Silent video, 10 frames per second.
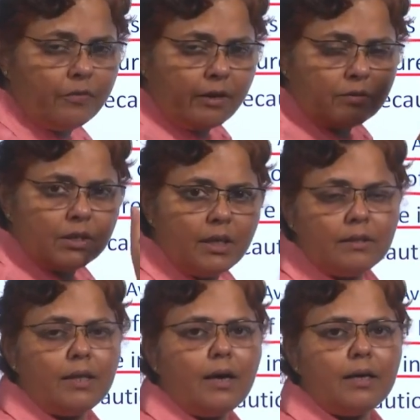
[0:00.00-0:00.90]
We have
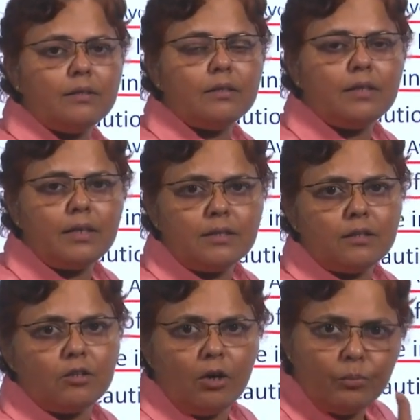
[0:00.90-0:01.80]
seen either there is
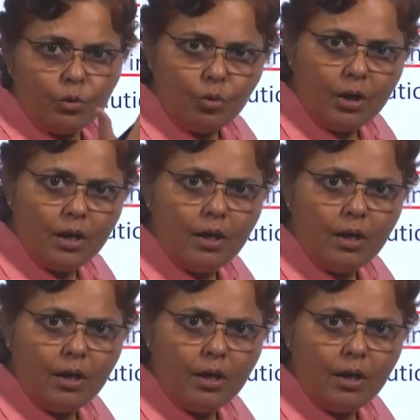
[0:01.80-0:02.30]
a thumb rule